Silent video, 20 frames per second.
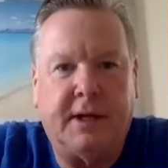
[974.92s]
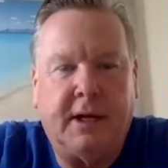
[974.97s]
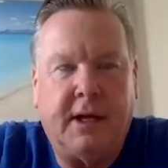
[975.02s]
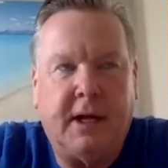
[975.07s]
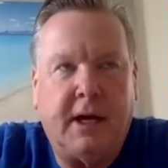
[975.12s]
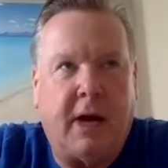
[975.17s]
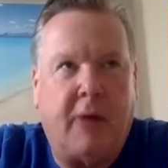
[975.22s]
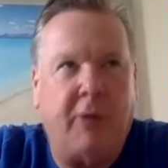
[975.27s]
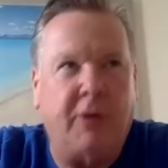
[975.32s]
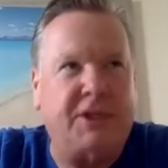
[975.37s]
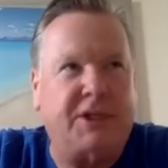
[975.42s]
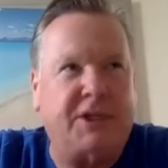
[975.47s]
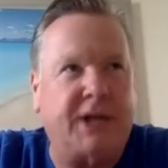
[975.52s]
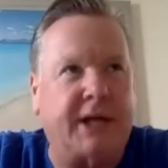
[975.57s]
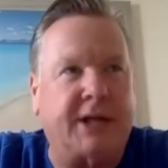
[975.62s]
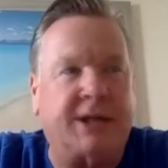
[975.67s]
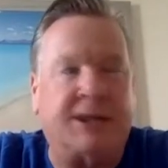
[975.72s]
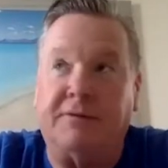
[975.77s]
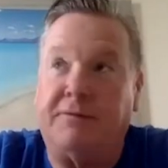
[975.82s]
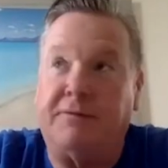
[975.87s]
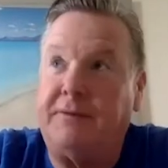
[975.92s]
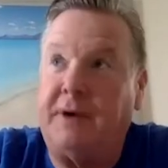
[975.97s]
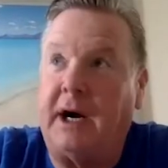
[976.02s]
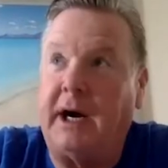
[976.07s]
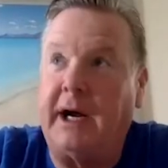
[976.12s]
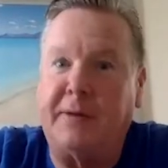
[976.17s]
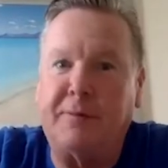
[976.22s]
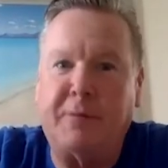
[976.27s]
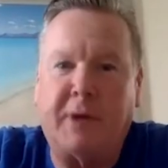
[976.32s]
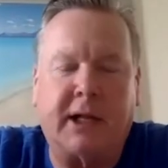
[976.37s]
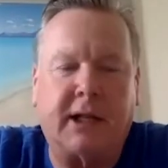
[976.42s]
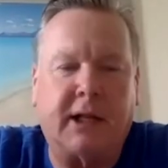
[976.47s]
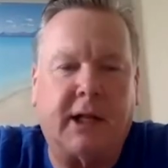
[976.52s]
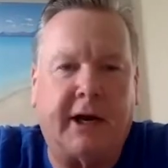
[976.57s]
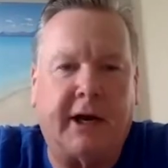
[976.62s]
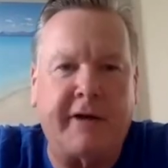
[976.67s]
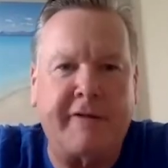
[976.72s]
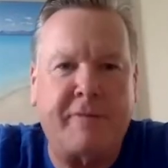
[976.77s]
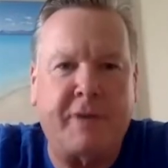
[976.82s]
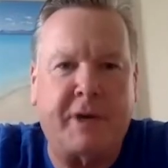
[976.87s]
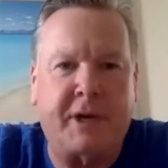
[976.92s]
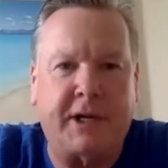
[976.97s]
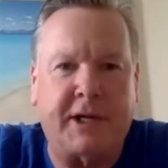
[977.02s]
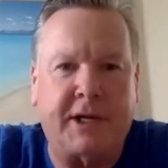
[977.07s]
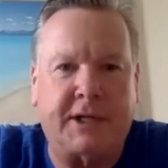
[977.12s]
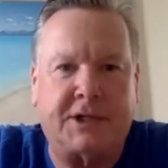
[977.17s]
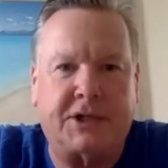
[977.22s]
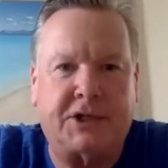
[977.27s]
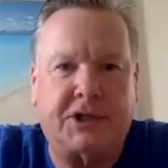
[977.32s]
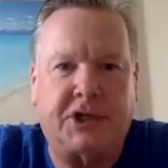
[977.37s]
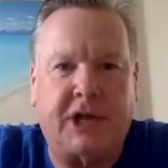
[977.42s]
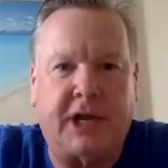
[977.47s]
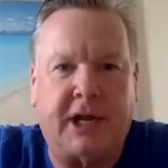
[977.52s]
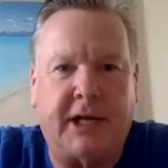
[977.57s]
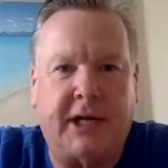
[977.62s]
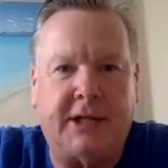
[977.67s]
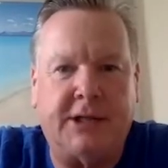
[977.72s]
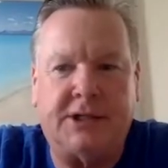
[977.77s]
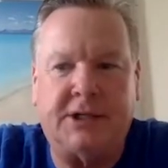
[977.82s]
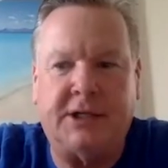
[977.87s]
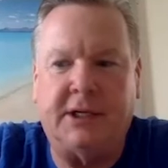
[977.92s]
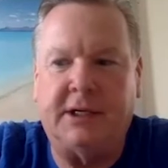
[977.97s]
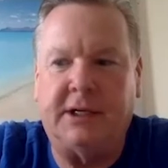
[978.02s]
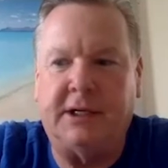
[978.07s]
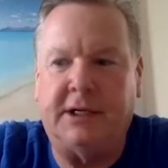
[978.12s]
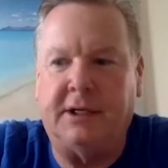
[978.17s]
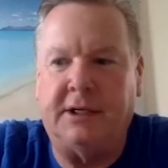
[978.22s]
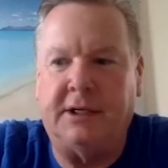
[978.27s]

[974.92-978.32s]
wouldn't say it's defined my life, but it's changed it in